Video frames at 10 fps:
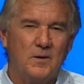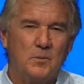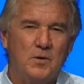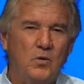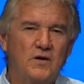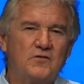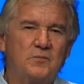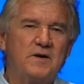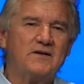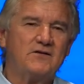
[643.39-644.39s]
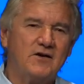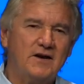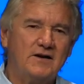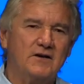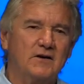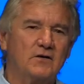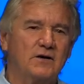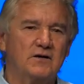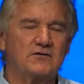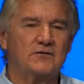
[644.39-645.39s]
But what is being said here
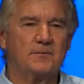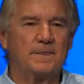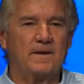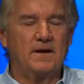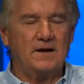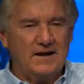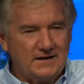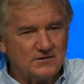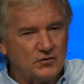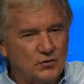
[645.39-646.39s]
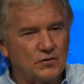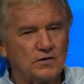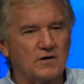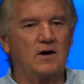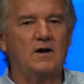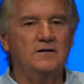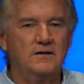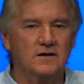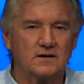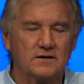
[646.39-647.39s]
is let your
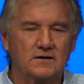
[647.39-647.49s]
conduct